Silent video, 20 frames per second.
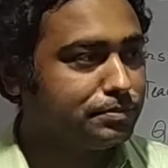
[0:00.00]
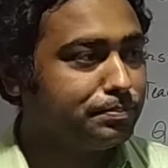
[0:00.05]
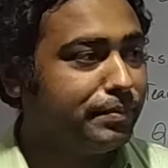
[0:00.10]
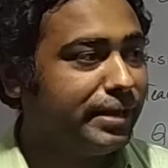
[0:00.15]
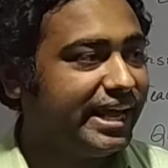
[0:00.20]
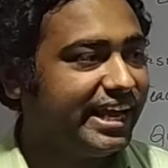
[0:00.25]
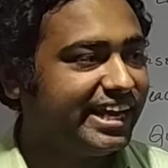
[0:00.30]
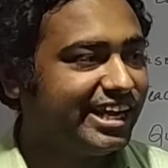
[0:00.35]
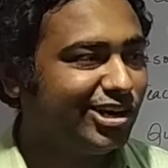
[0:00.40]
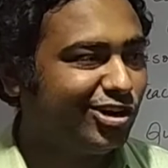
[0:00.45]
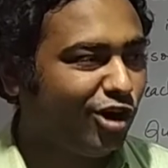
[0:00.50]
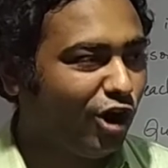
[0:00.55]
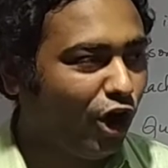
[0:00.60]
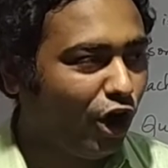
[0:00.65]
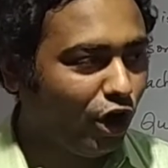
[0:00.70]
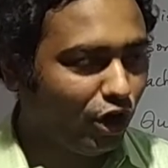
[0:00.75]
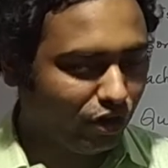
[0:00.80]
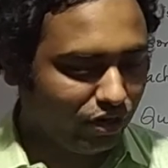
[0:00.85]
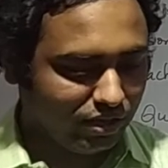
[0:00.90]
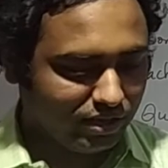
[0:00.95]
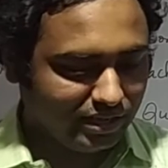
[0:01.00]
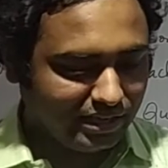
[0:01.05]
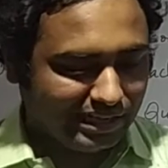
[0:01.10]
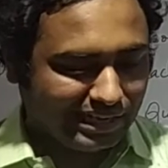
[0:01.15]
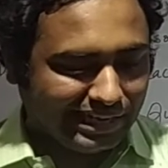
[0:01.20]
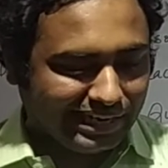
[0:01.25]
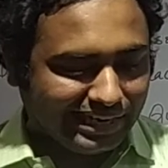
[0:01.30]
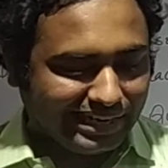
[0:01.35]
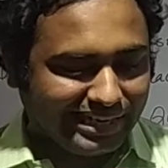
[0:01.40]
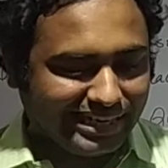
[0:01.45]
make wrong,
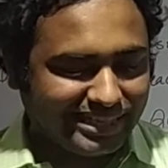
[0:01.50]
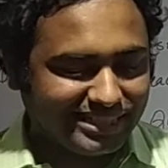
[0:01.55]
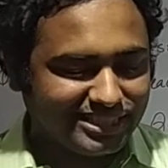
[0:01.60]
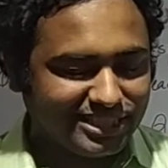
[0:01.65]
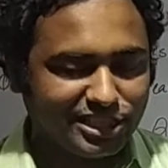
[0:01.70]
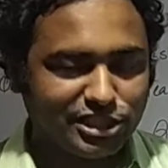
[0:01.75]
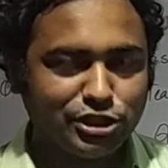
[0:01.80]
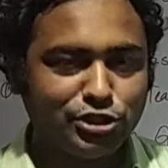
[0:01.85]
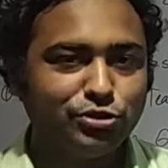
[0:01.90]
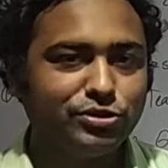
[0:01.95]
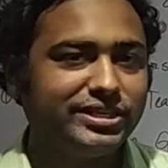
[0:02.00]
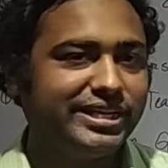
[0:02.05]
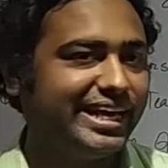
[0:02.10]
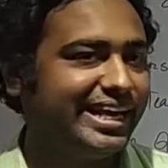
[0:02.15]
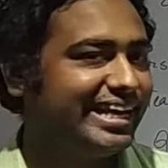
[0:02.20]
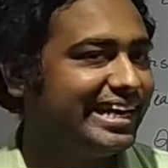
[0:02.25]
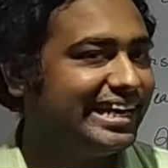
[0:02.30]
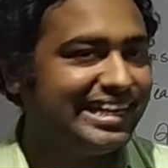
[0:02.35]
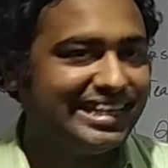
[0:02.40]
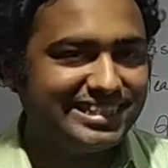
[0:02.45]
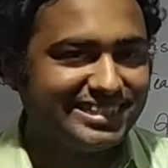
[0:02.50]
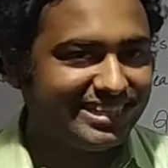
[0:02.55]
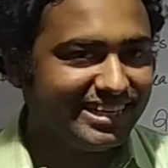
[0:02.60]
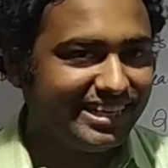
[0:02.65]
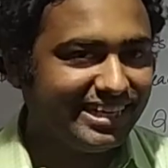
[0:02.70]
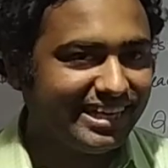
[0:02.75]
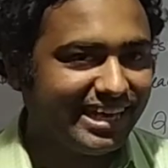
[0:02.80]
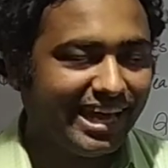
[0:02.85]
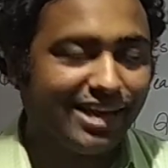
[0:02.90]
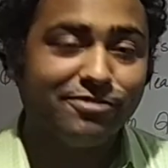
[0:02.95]
teachers should take it
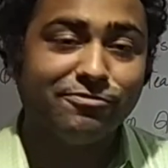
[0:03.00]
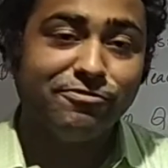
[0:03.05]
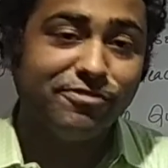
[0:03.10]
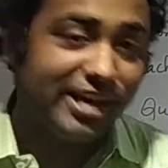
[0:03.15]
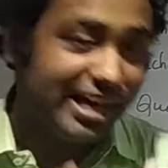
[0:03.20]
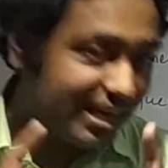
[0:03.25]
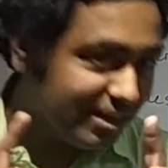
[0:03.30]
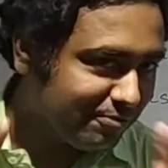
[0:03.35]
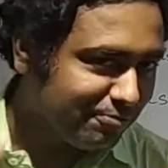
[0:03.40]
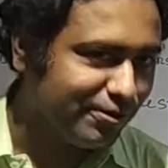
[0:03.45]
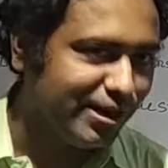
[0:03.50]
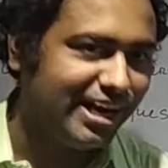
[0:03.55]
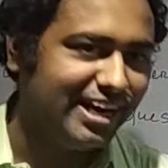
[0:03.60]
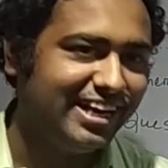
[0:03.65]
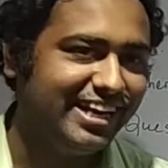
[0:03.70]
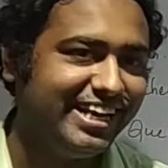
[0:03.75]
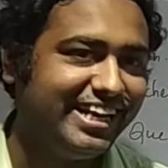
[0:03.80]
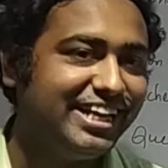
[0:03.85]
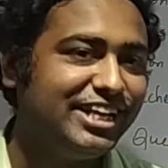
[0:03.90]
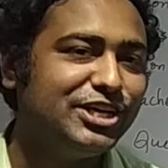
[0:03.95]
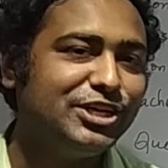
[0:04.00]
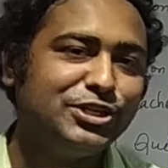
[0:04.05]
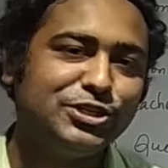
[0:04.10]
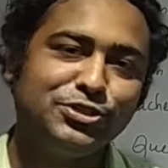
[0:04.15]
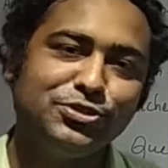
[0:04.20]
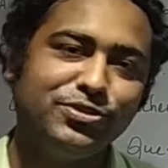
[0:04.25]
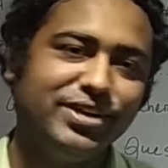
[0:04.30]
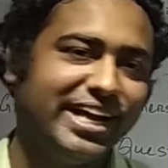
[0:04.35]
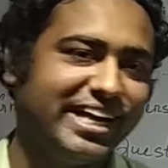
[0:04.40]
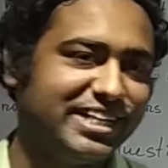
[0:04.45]
easy and very friendly
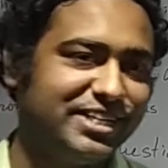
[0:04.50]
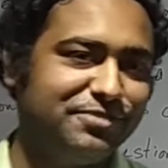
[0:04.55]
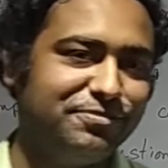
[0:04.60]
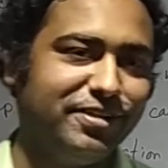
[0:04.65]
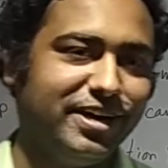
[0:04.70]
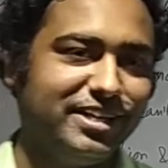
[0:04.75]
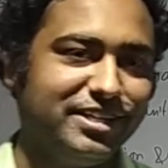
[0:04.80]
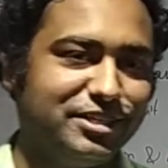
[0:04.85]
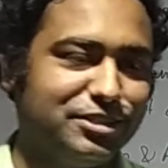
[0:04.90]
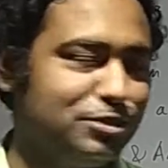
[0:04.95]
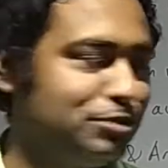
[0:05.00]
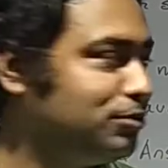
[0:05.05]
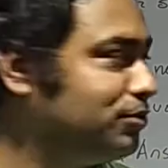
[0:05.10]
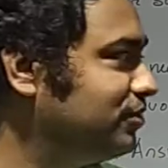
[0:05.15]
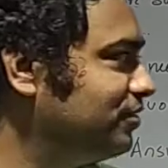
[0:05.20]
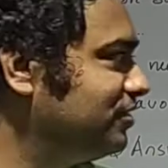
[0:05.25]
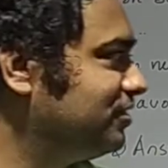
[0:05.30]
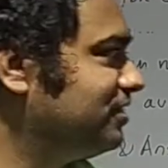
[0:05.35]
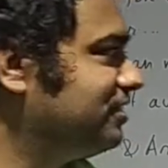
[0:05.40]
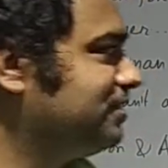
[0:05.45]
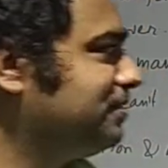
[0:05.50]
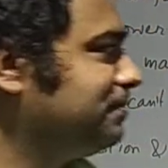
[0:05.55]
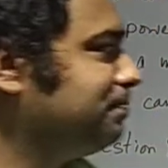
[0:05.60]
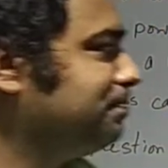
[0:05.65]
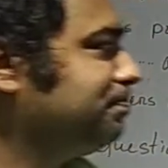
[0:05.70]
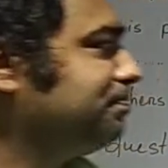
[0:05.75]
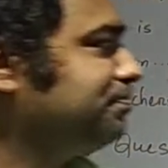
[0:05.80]
to rectify the students.